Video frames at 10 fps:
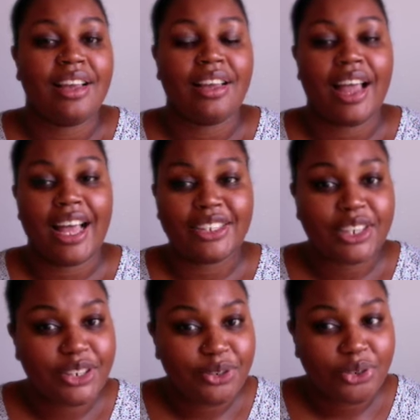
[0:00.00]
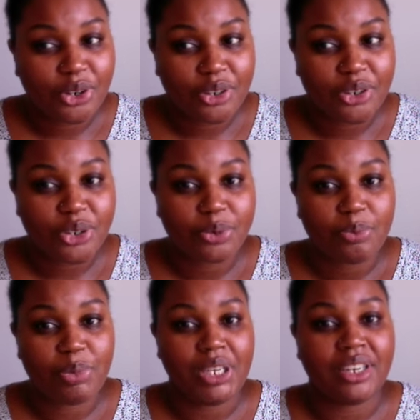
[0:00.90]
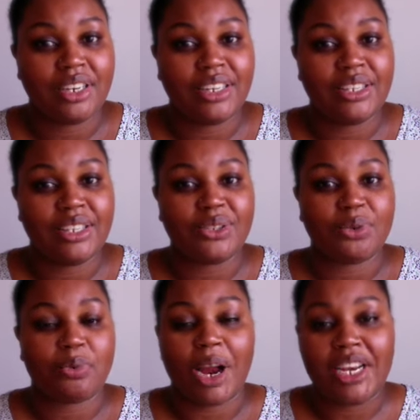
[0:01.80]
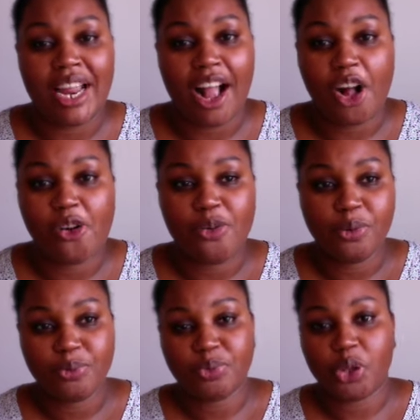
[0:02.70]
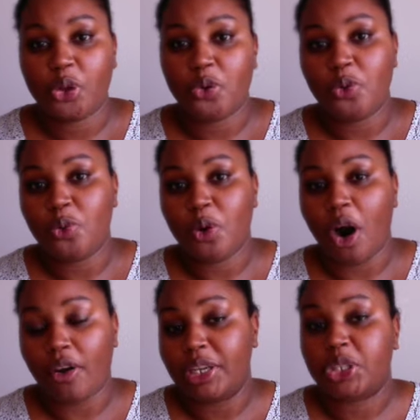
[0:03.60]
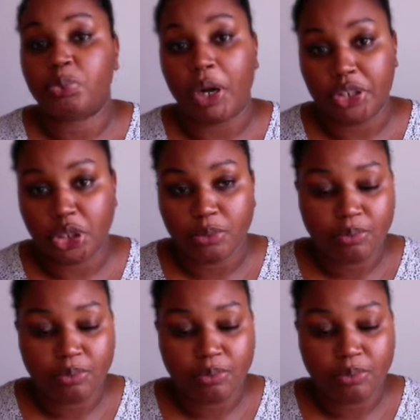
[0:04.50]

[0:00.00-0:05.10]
as a new nurse because right now you are a sponge.